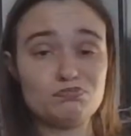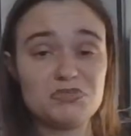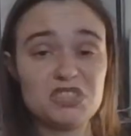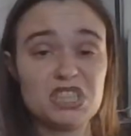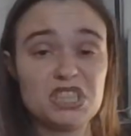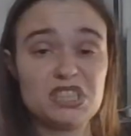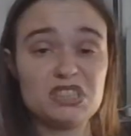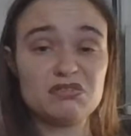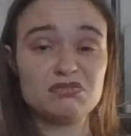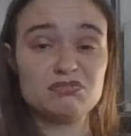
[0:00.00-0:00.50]

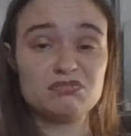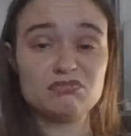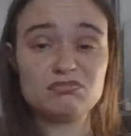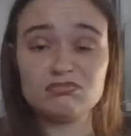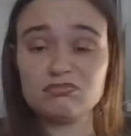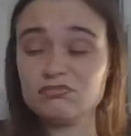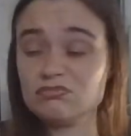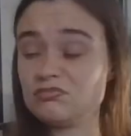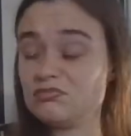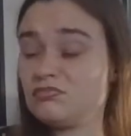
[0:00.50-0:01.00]

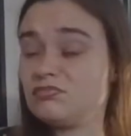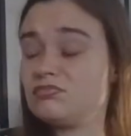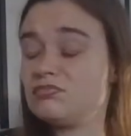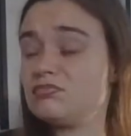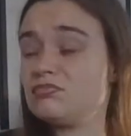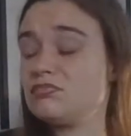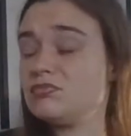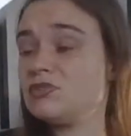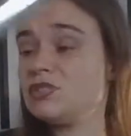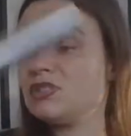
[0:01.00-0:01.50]
Yeah.
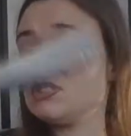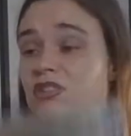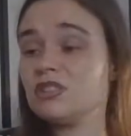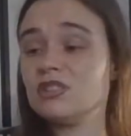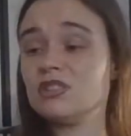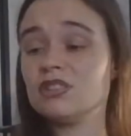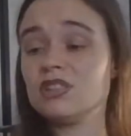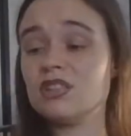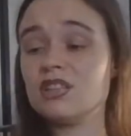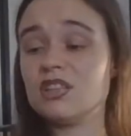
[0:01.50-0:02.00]

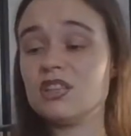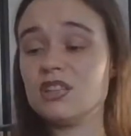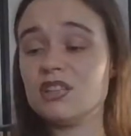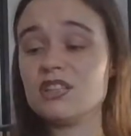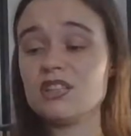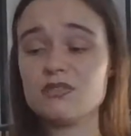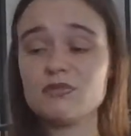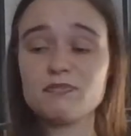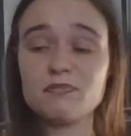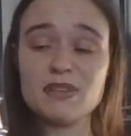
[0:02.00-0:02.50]

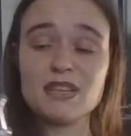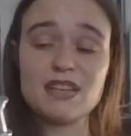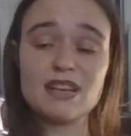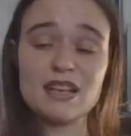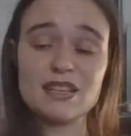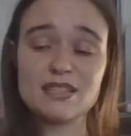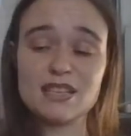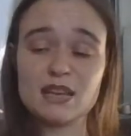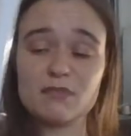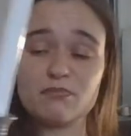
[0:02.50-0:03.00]
This would be a
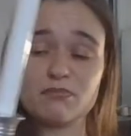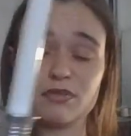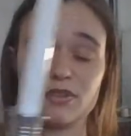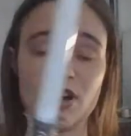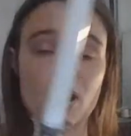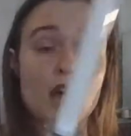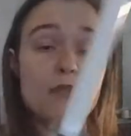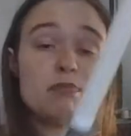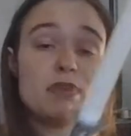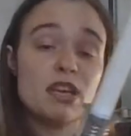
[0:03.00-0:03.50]
nice like
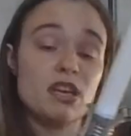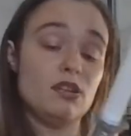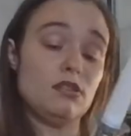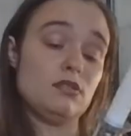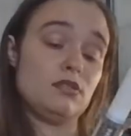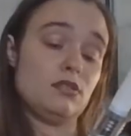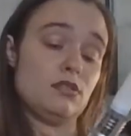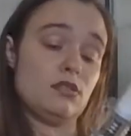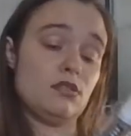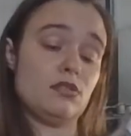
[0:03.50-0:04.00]
prop hilt
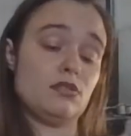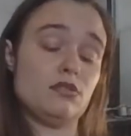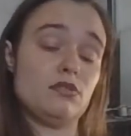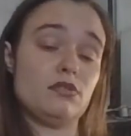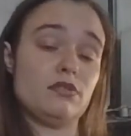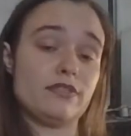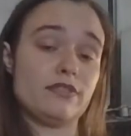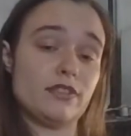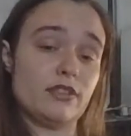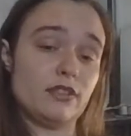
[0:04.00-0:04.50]

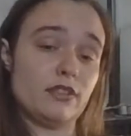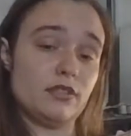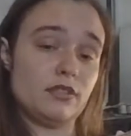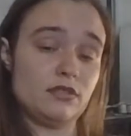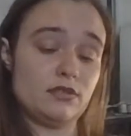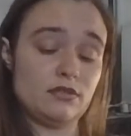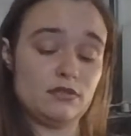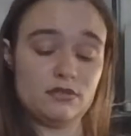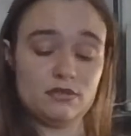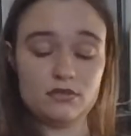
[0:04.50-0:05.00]
though for
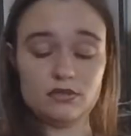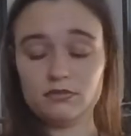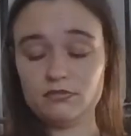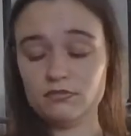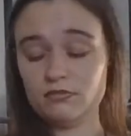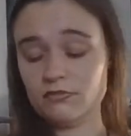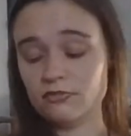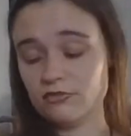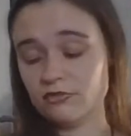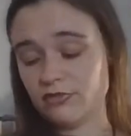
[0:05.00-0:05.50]

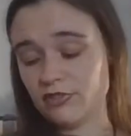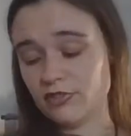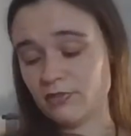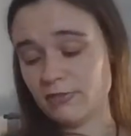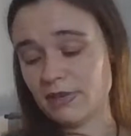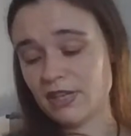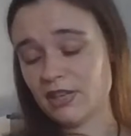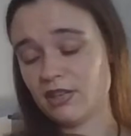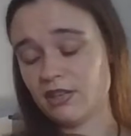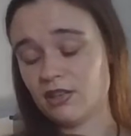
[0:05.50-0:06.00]

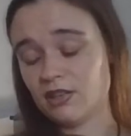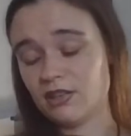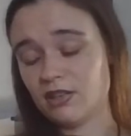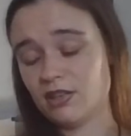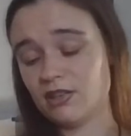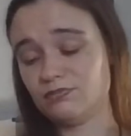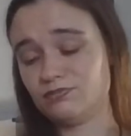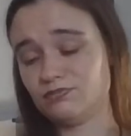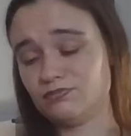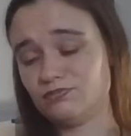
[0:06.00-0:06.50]
my
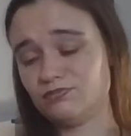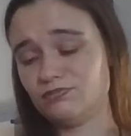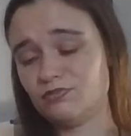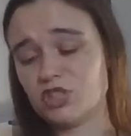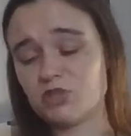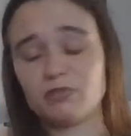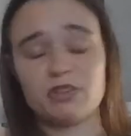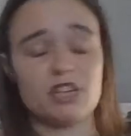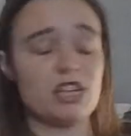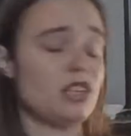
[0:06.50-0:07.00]

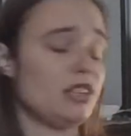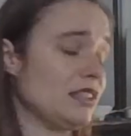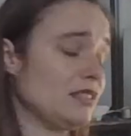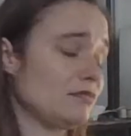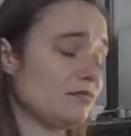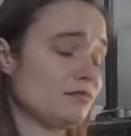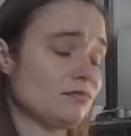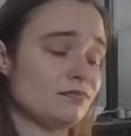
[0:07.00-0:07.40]
whatchamacallit.